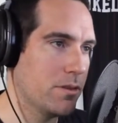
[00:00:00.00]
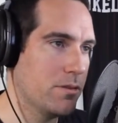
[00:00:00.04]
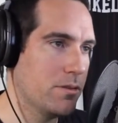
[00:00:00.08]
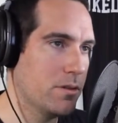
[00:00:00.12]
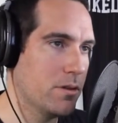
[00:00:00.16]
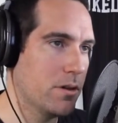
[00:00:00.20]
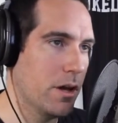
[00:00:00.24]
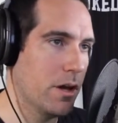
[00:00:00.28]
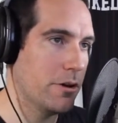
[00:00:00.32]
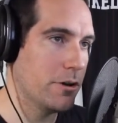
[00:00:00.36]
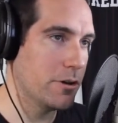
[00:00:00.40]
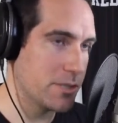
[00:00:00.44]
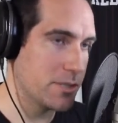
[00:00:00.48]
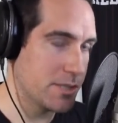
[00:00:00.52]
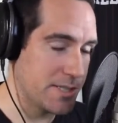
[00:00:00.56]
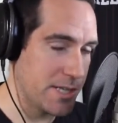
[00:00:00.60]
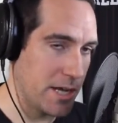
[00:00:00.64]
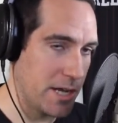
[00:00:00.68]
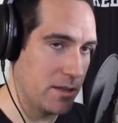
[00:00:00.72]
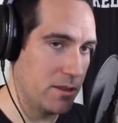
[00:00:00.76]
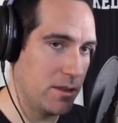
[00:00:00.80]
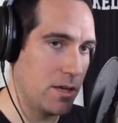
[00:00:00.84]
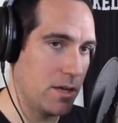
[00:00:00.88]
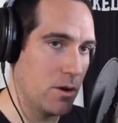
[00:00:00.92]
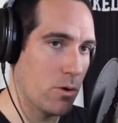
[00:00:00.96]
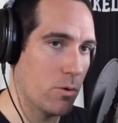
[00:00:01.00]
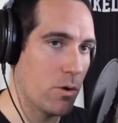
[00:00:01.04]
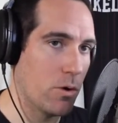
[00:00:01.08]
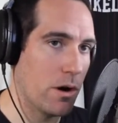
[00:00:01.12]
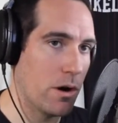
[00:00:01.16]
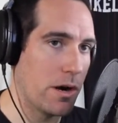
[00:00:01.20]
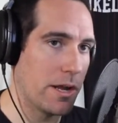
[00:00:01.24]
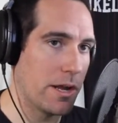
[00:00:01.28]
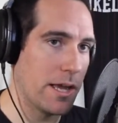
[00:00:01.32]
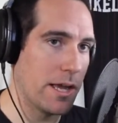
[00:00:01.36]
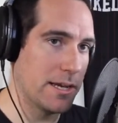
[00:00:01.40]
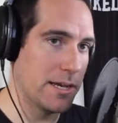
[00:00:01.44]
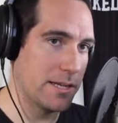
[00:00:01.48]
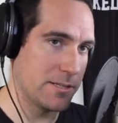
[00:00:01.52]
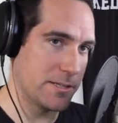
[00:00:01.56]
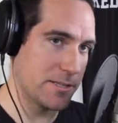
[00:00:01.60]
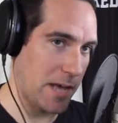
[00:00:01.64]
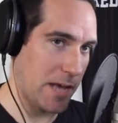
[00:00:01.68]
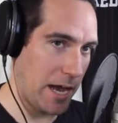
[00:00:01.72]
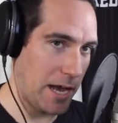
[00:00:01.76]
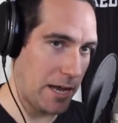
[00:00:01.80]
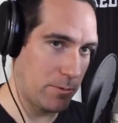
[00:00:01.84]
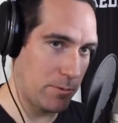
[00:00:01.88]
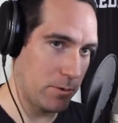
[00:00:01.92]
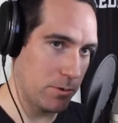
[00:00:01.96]
understand the org and to
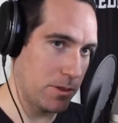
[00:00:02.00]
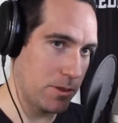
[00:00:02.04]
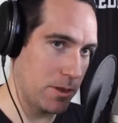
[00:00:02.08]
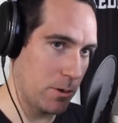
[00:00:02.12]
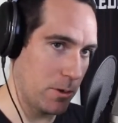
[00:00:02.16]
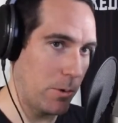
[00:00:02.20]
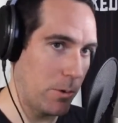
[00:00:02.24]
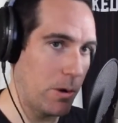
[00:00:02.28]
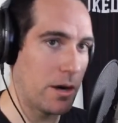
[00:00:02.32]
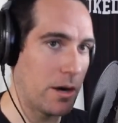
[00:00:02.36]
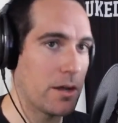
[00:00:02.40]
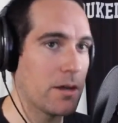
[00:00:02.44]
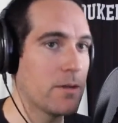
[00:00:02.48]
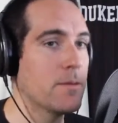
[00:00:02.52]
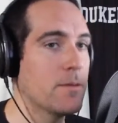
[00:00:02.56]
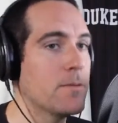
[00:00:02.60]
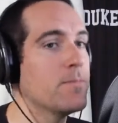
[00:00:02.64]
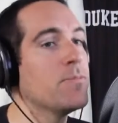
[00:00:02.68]
side with the org.